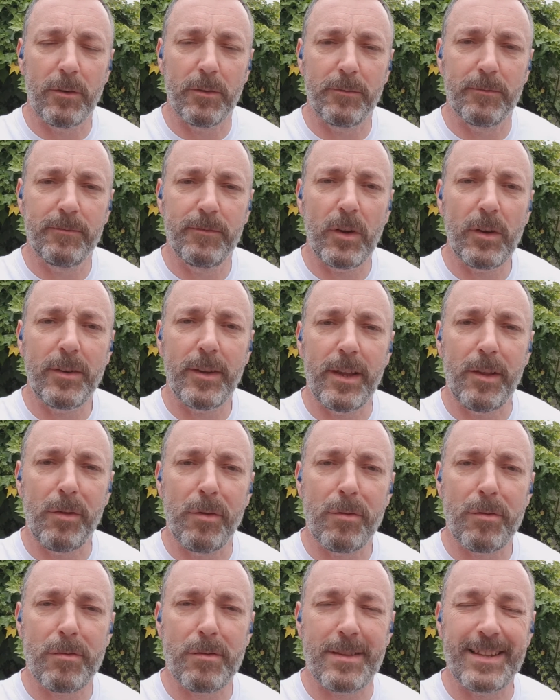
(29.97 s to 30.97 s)
foot is
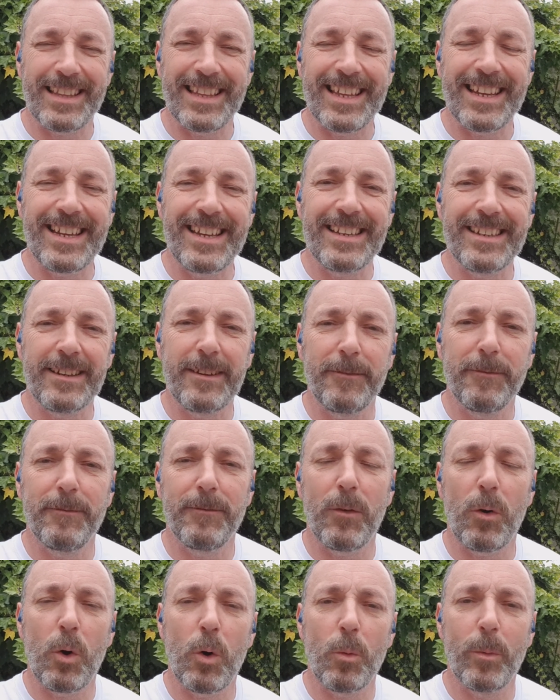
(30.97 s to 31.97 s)
sliding
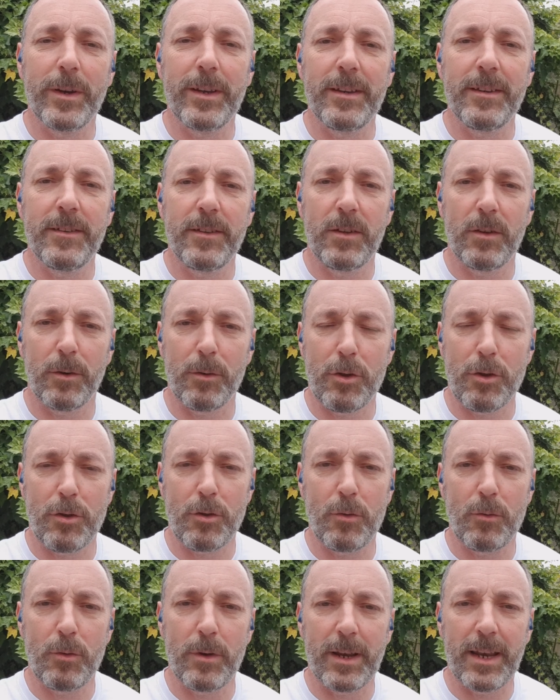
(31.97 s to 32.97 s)
forward into your shoe,